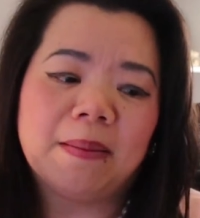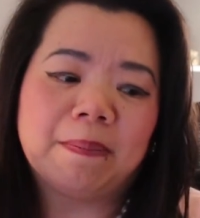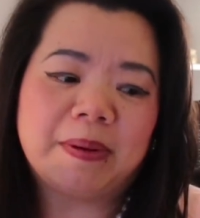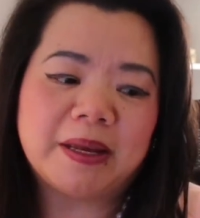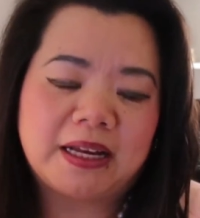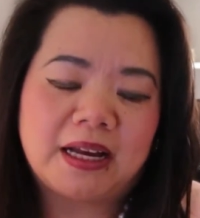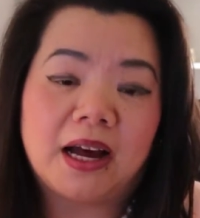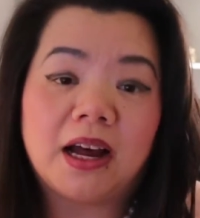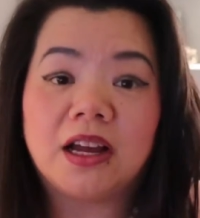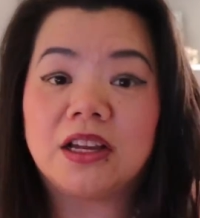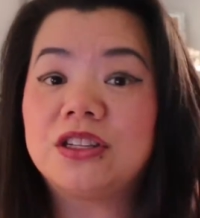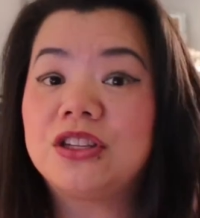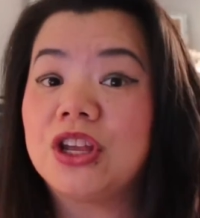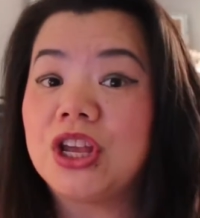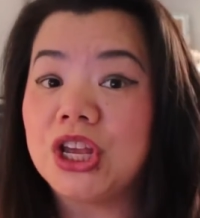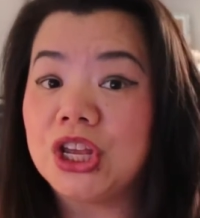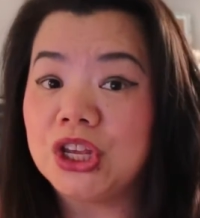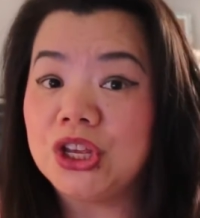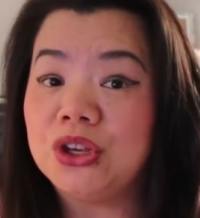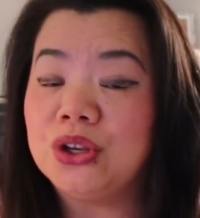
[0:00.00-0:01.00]
Because
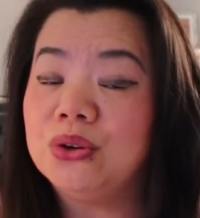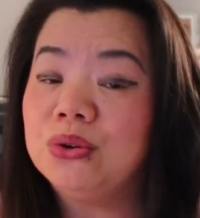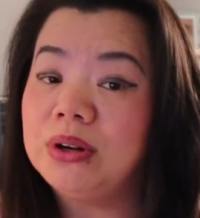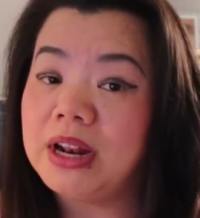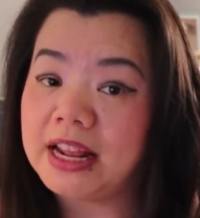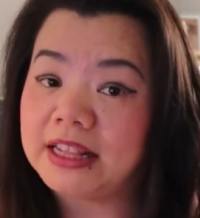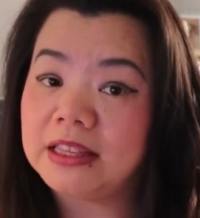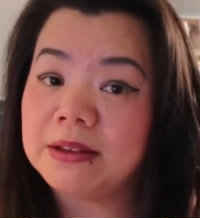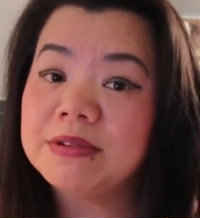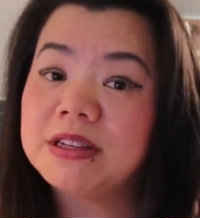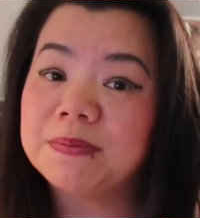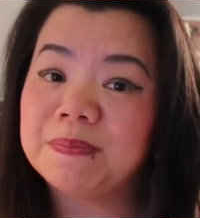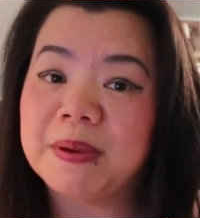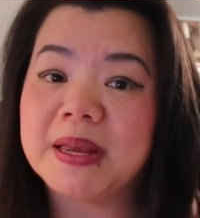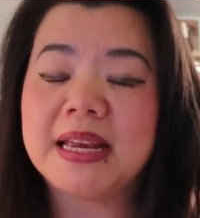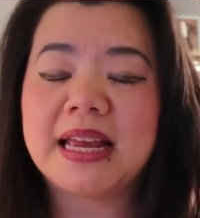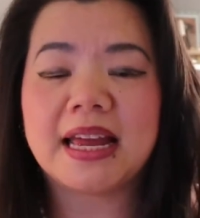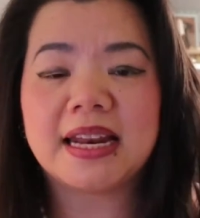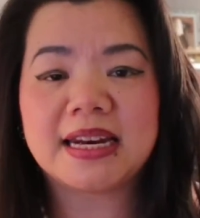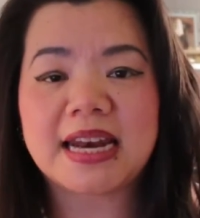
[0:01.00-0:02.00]
you let them
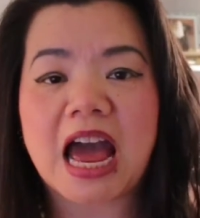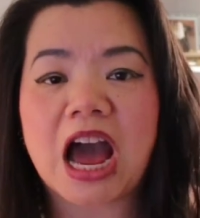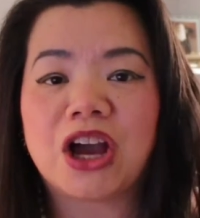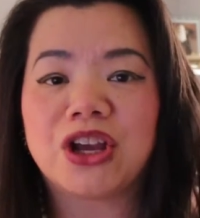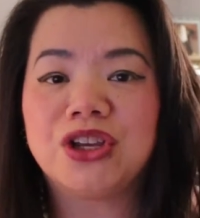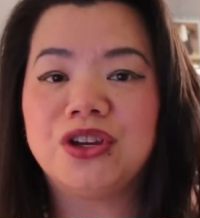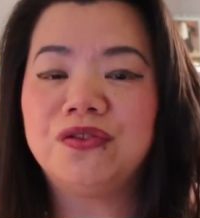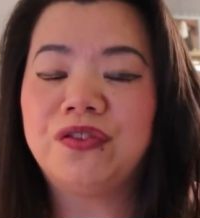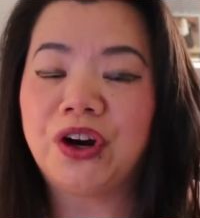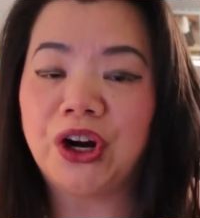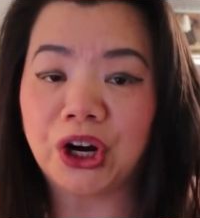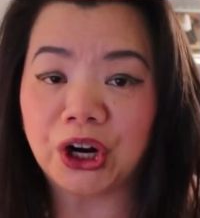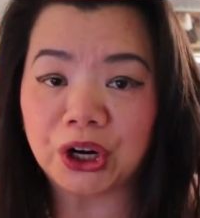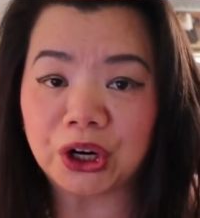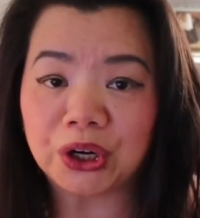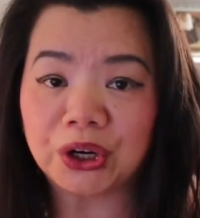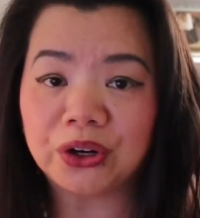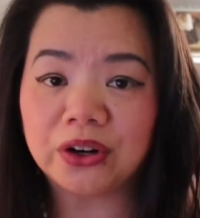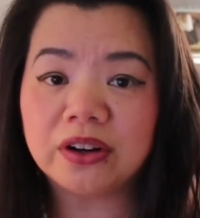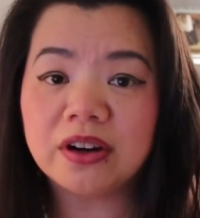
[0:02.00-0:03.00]
speak, and now you've
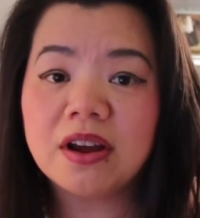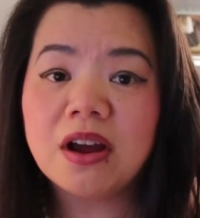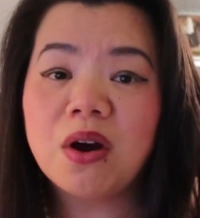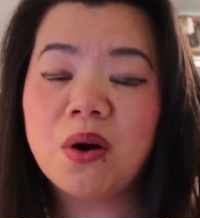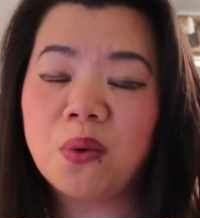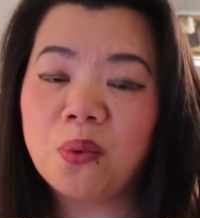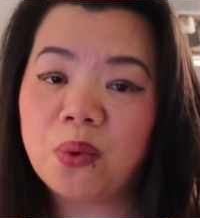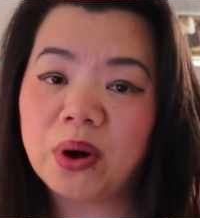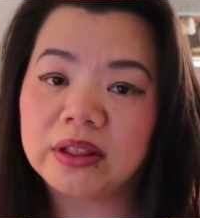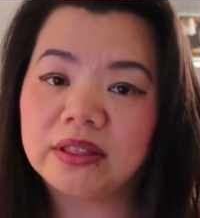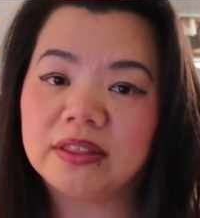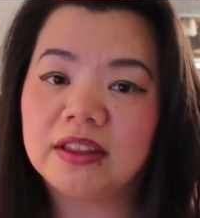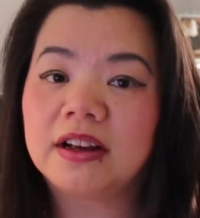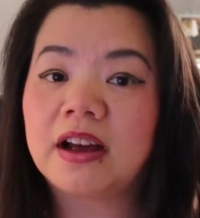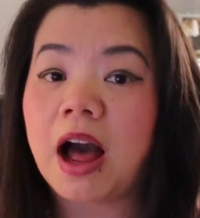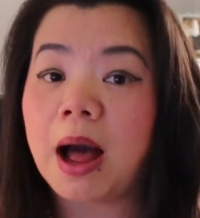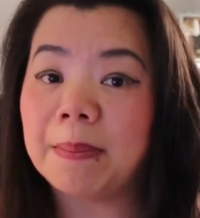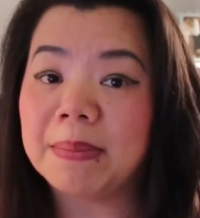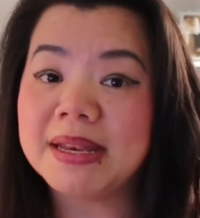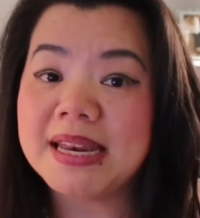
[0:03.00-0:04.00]
heard what the
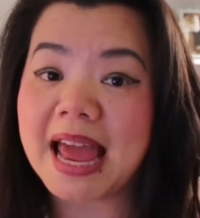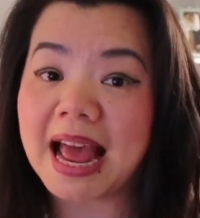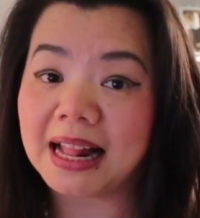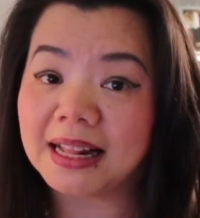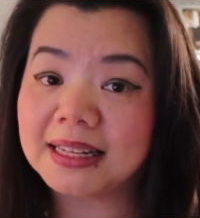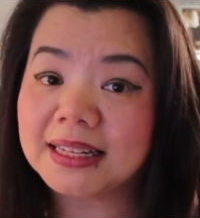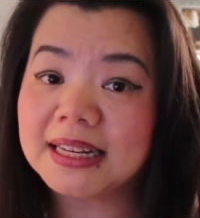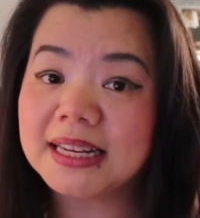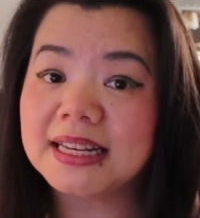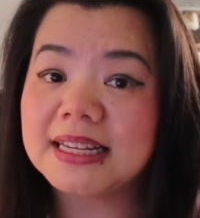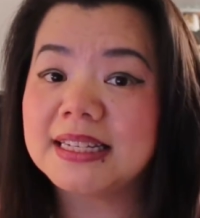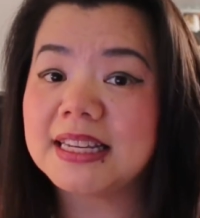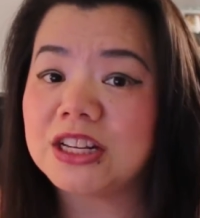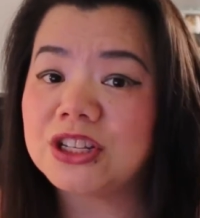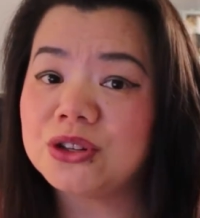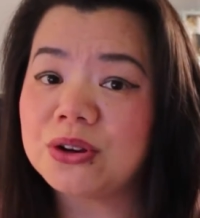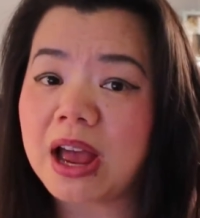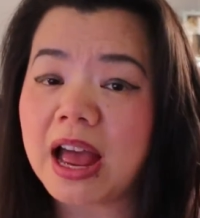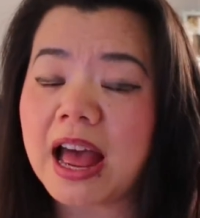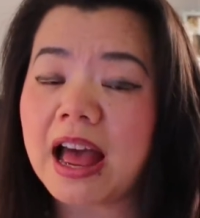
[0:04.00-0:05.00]
commonality is
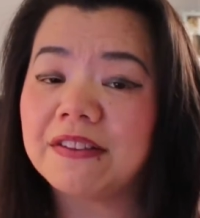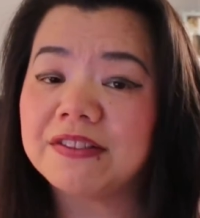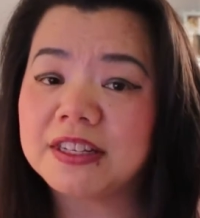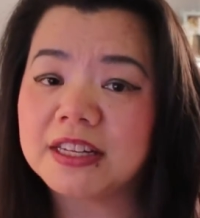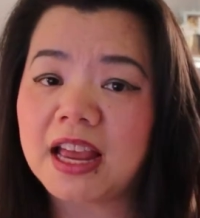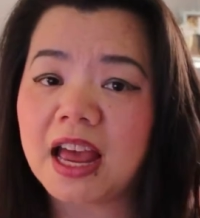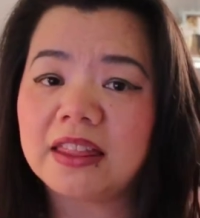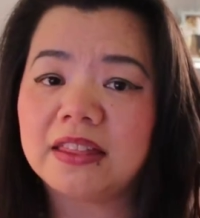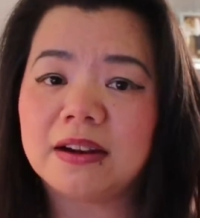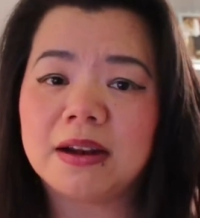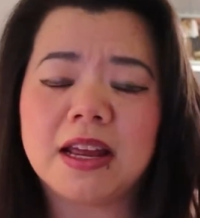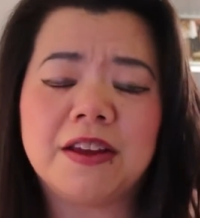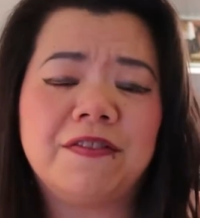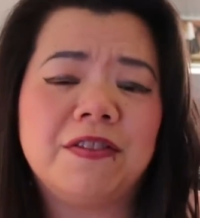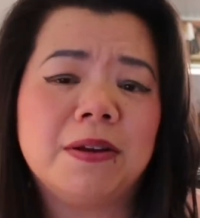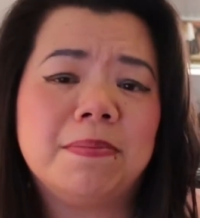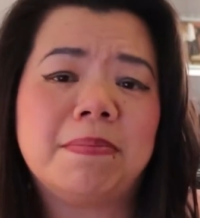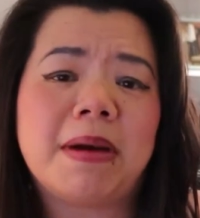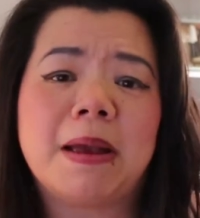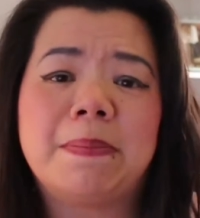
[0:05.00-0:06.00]
that you have together.
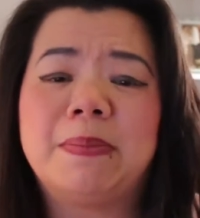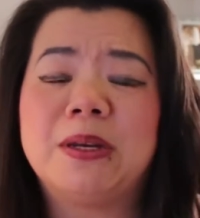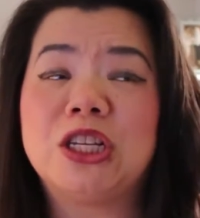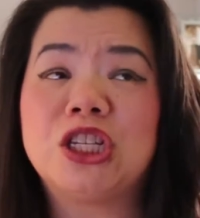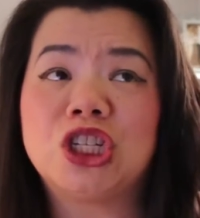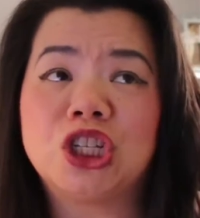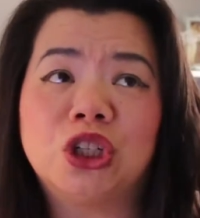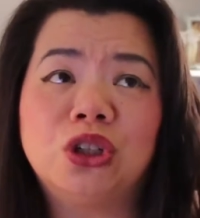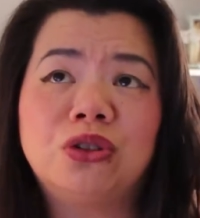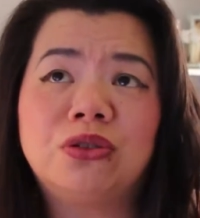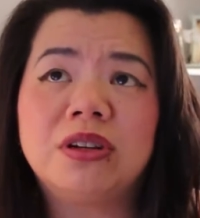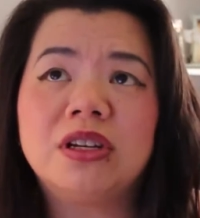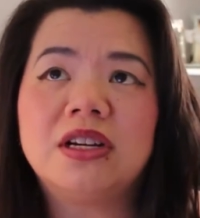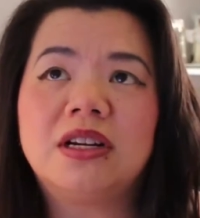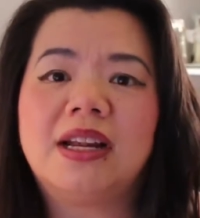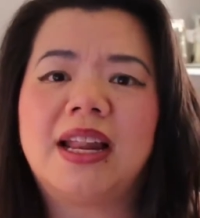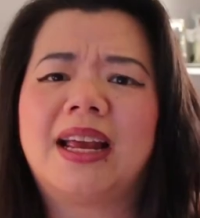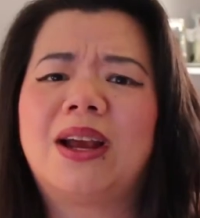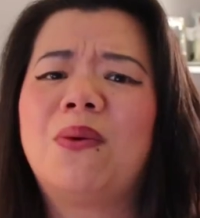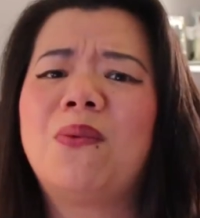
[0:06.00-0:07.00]
If it might be children,
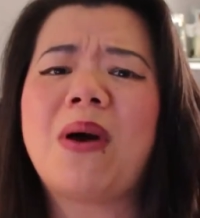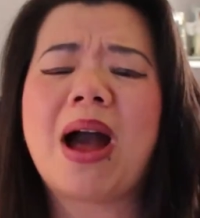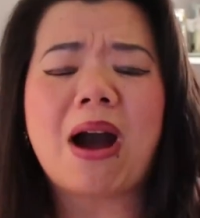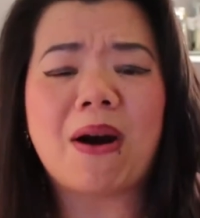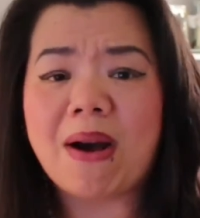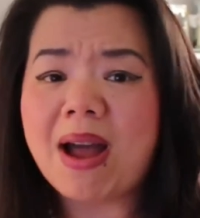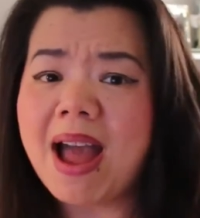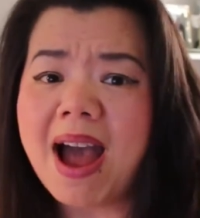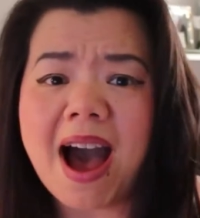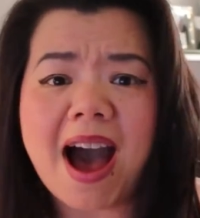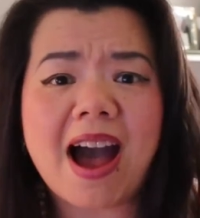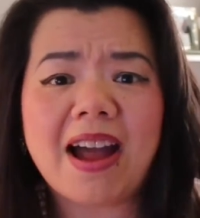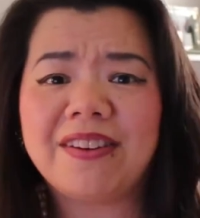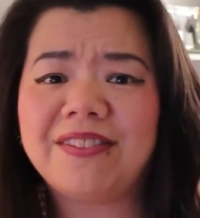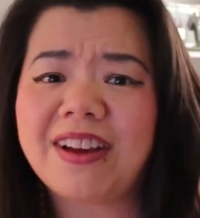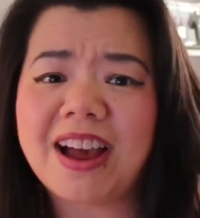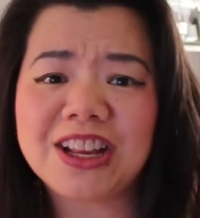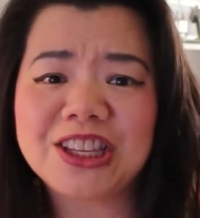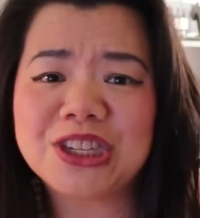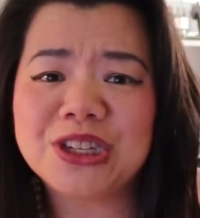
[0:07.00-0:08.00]
you're like, wow,
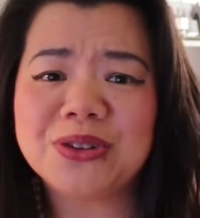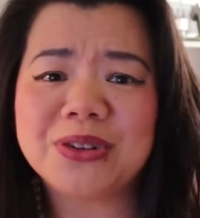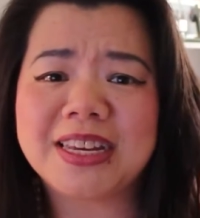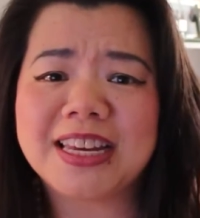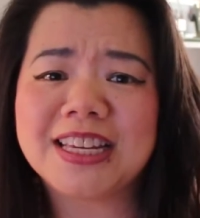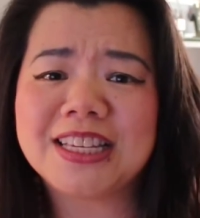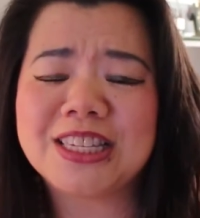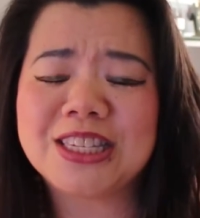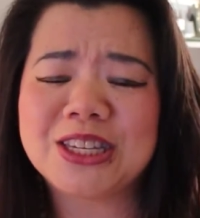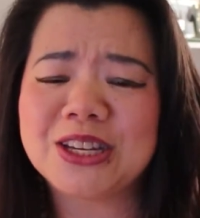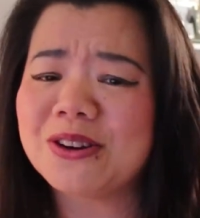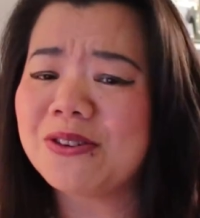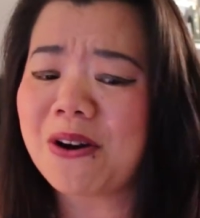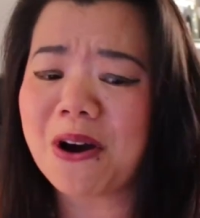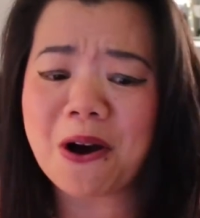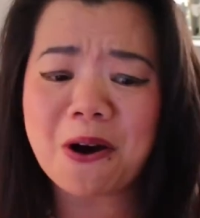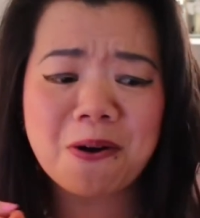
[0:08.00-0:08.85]
I've got 2 kids too.